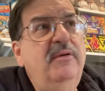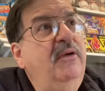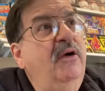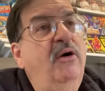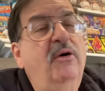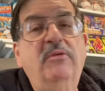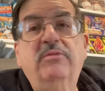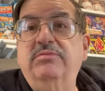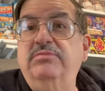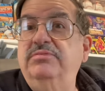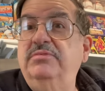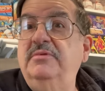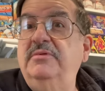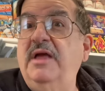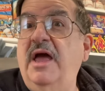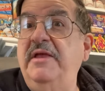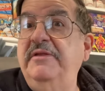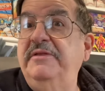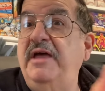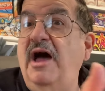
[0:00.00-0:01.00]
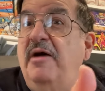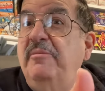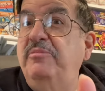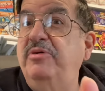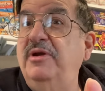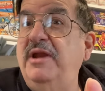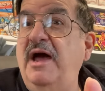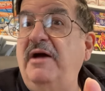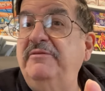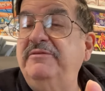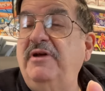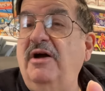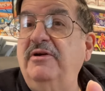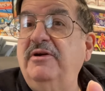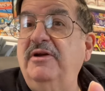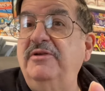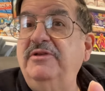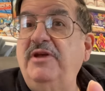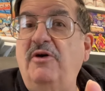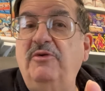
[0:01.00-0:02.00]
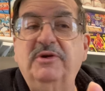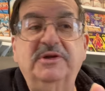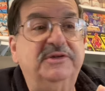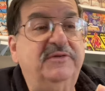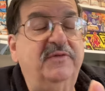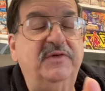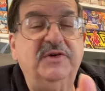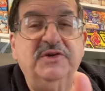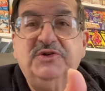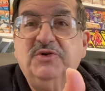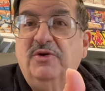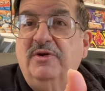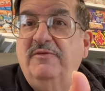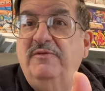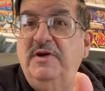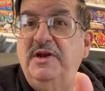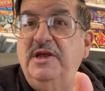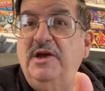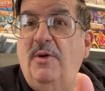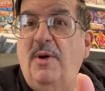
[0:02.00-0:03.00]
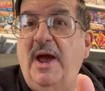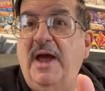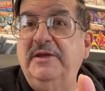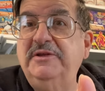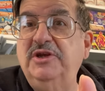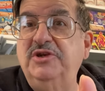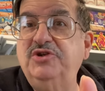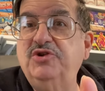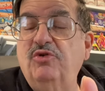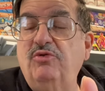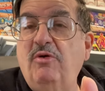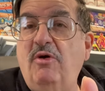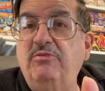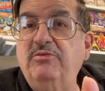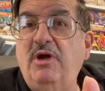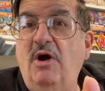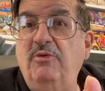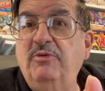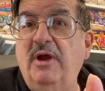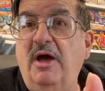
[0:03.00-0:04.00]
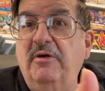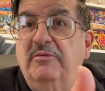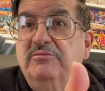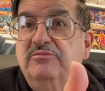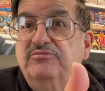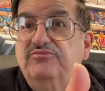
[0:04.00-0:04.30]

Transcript: Oh, and Don put out Dunkin' Donuts. If you saw the video, I had the churro donut.